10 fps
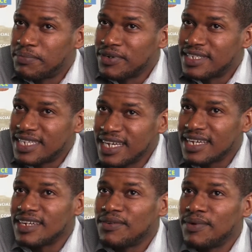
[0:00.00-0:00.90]

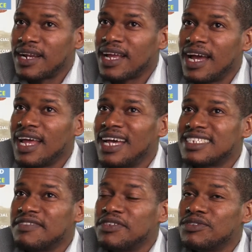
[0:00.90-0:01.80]
protect what God has
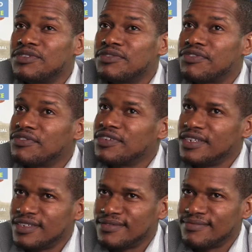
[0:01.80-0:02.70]
given you for
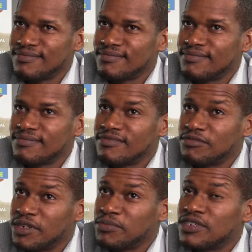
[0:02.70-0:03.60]
free,
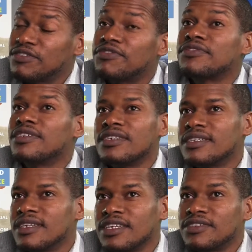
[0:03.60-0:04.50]
remember it's free
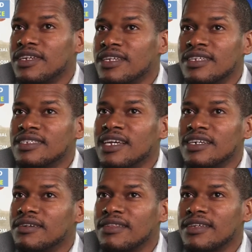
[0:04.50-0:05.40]
that you get this
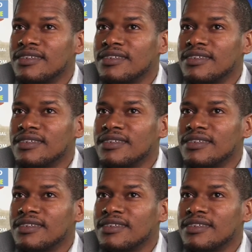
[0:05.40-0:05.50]
health.